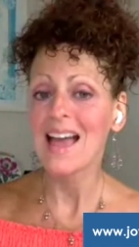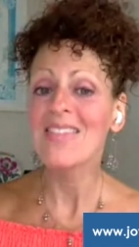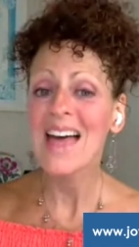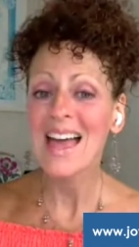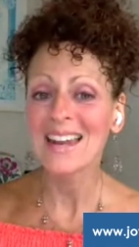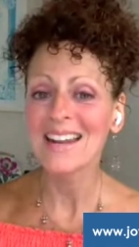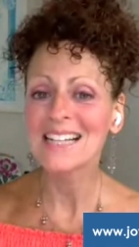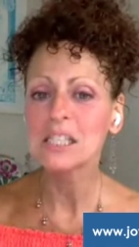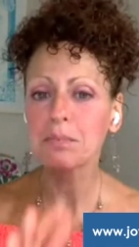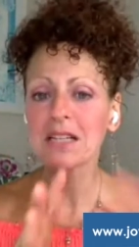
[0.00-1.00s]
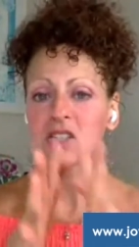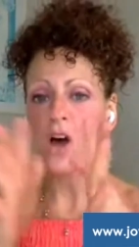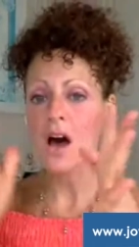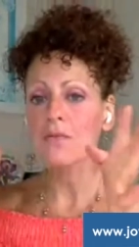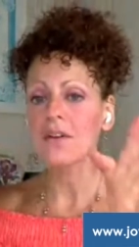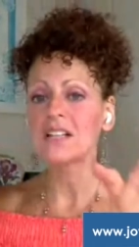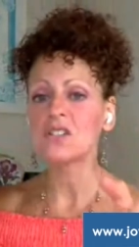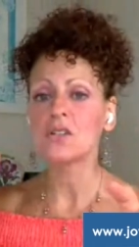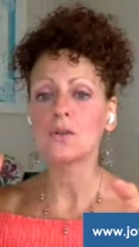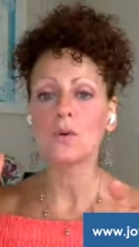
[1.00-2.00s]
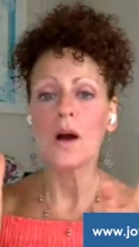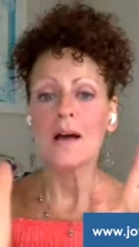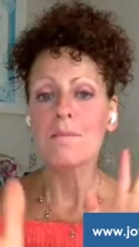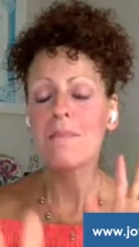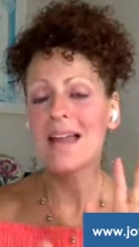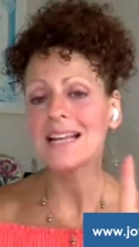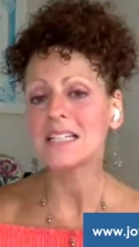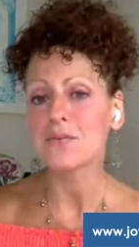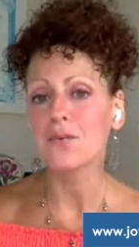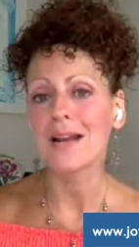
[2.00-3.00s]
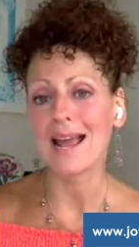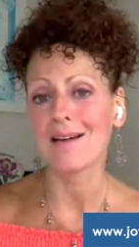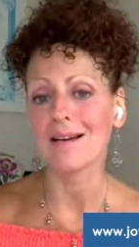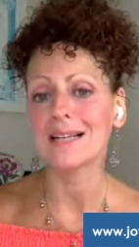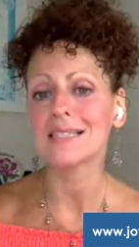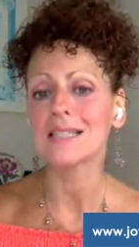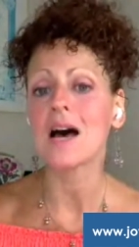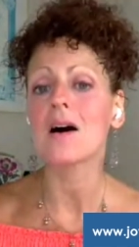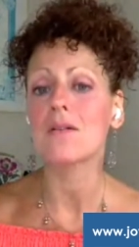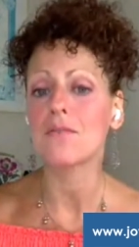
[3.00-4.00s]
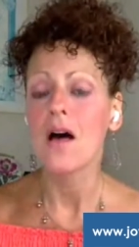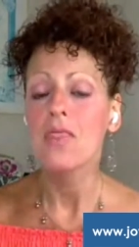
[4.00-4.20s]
And then it splits off into many different areas of